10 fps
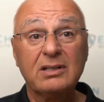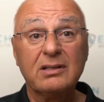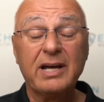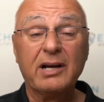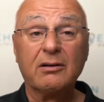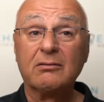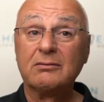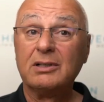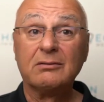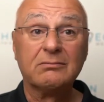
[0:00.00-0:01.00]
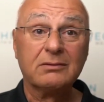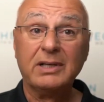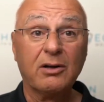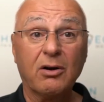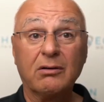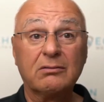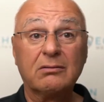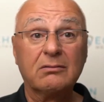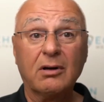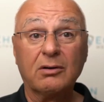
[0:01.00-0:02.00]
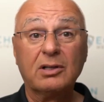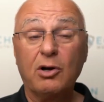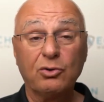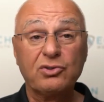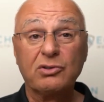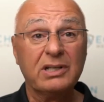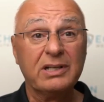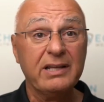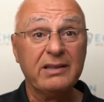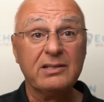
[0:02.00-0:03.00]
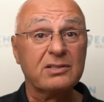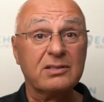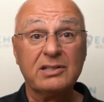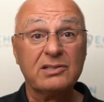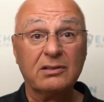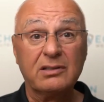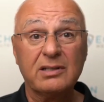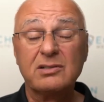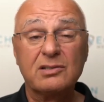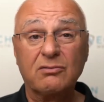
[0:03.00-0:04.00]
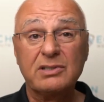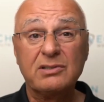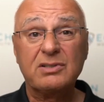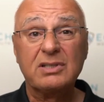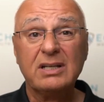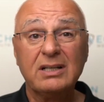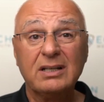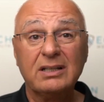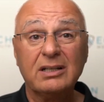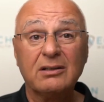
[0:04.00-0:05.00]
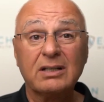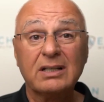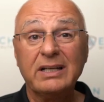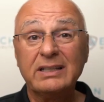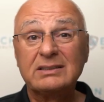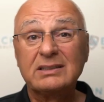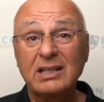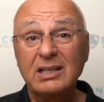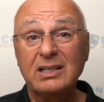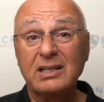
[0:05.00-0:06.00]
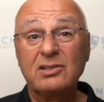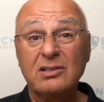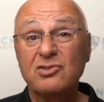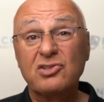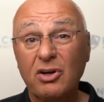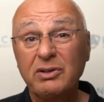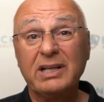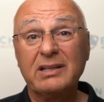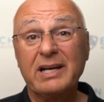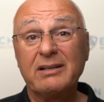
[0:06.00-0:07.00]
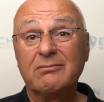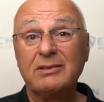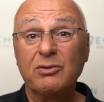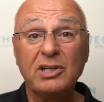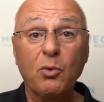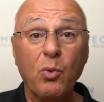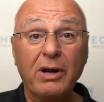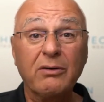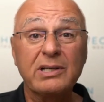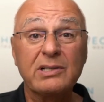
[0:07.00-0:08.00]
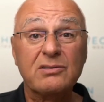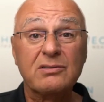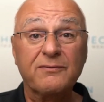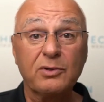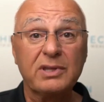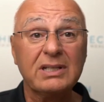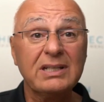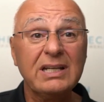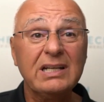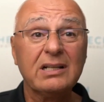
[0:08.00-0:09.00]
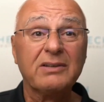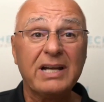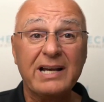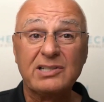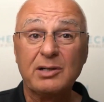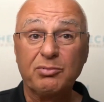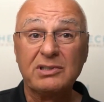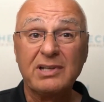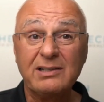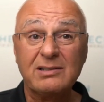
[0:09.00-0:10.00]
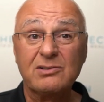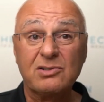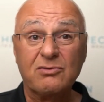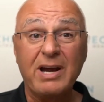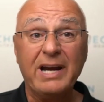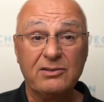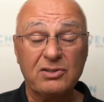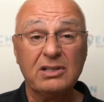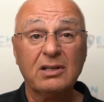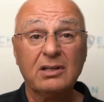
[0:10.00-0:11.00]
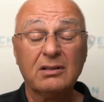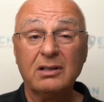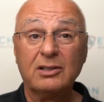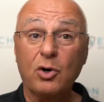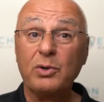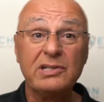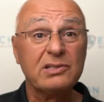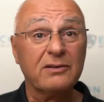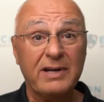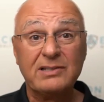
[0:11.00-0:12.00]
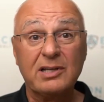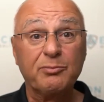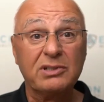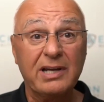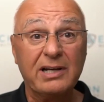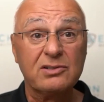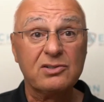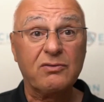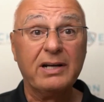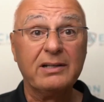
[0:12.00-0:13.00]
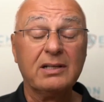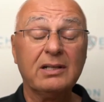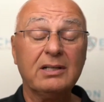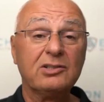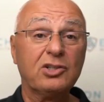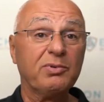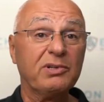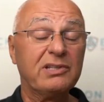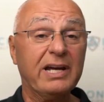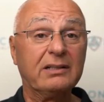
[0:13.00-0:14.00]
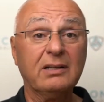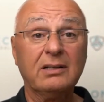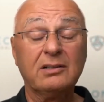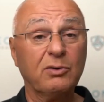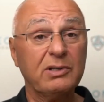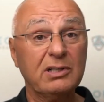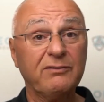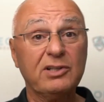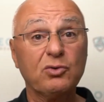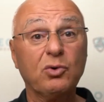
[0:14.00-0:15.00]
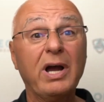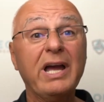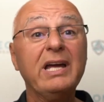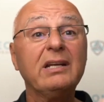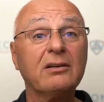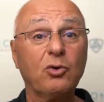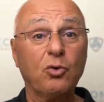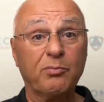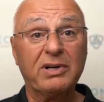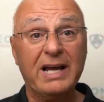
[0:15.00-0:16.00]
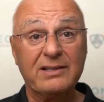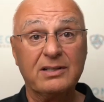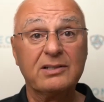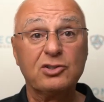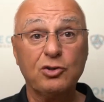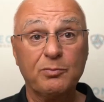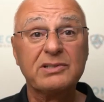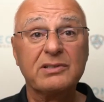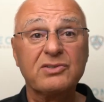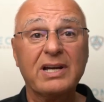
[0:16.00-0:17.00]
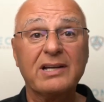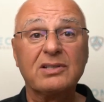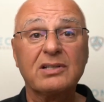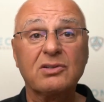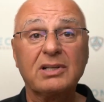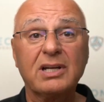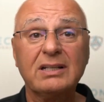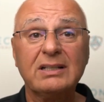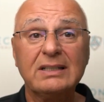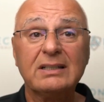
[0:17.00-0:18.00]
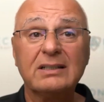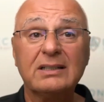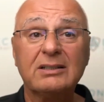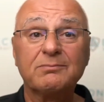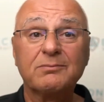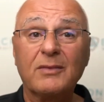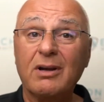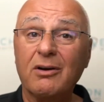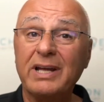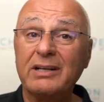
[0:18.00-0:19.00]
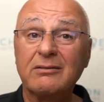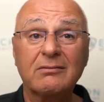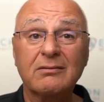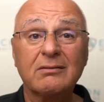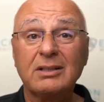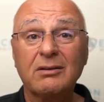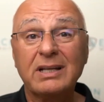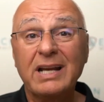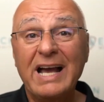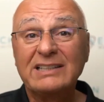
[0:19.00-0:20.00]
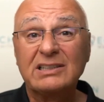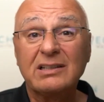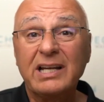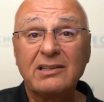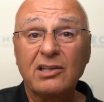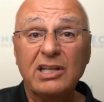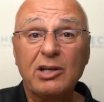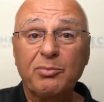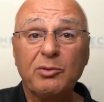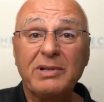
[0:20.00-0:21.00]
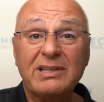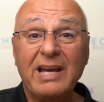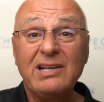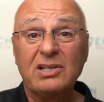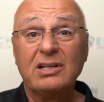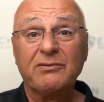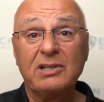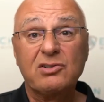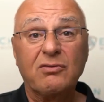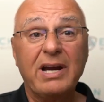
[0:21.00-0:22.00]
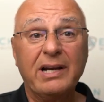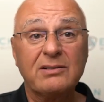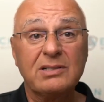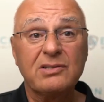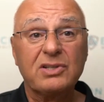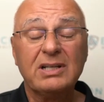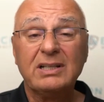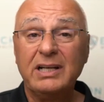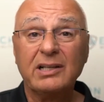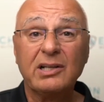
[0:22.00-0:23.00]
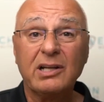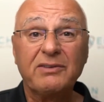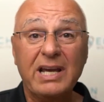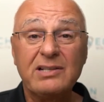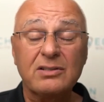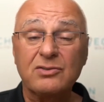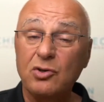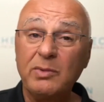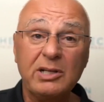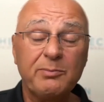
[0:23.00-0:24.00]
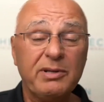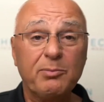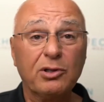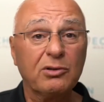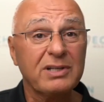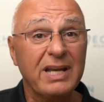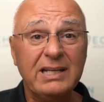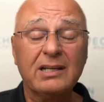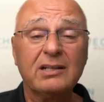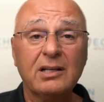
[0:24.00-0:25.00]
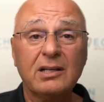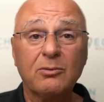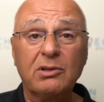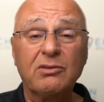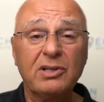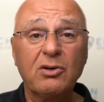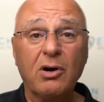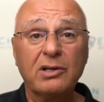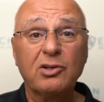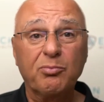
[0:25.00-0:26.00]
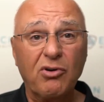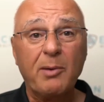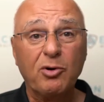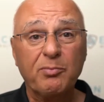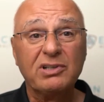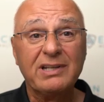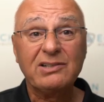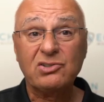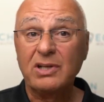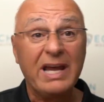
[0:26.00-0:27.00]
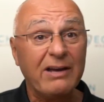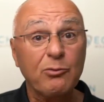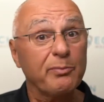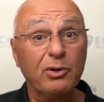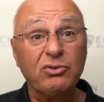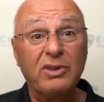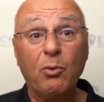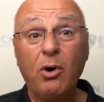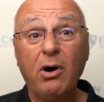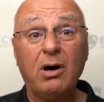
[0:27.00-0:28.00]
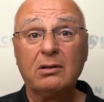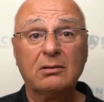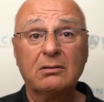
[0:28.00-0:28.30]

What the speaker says: that are, in our our culture today, these litigious risks, you know, it's concerning that the awareness for the need of an asset protection strategy, a cohesive asset protection strategy to protect your individual and corporate assets, your business assets, okay, uh, are that it hasn't led to the implementation of these strategies in enough cases. Too many people are naked with regard to proper protection. They haven't built that wall.